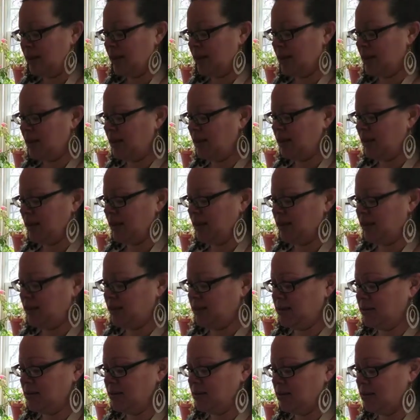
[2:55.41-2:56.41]

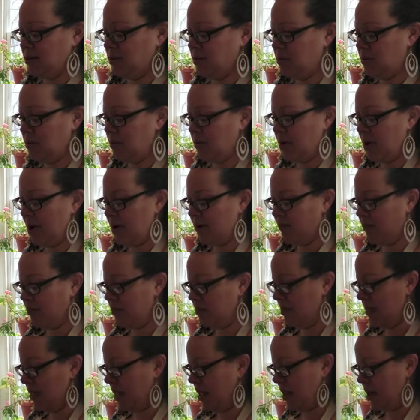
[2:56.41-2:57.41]
and see where we're at
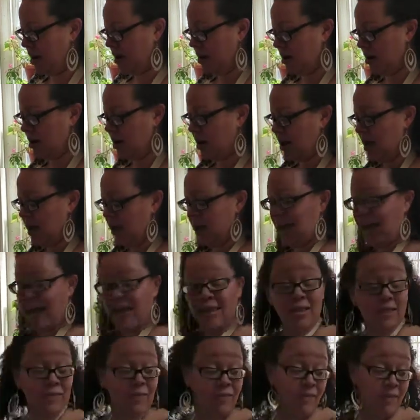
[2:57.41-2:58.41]
from there.
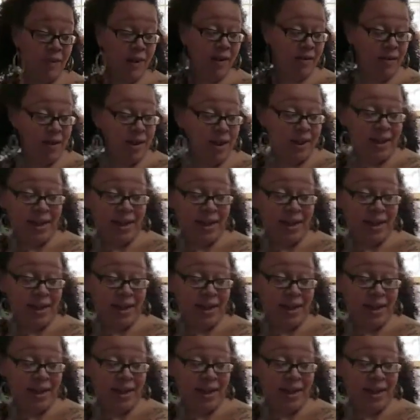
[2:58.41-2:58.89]
At the very